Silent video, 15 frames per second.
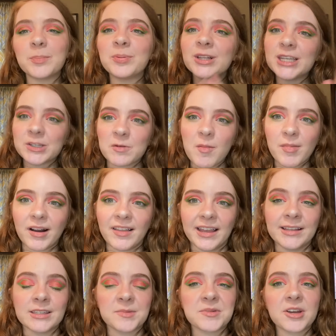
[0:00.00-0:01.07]
Please remember to like
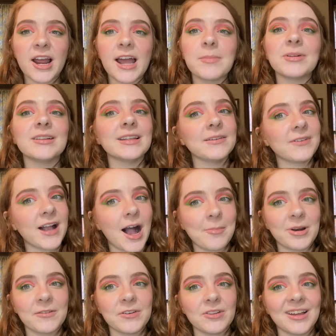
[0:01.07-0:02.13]
and subscribe, leave a
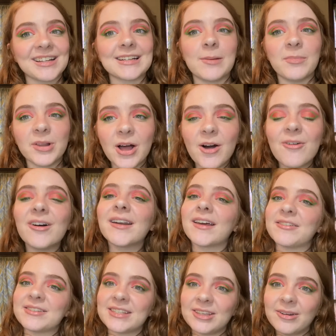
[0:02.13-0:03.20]
comment if you like down below, and
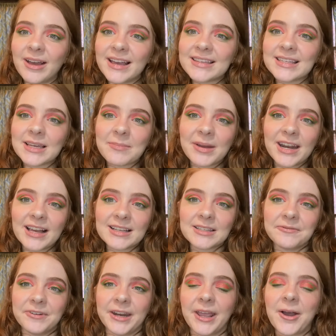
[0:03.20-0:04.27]
I'll see you guys in my next
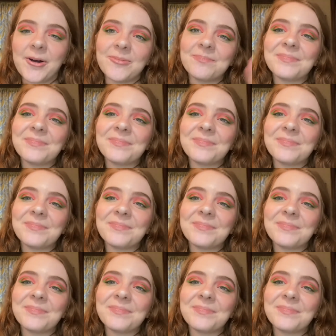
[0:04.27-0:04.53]
video.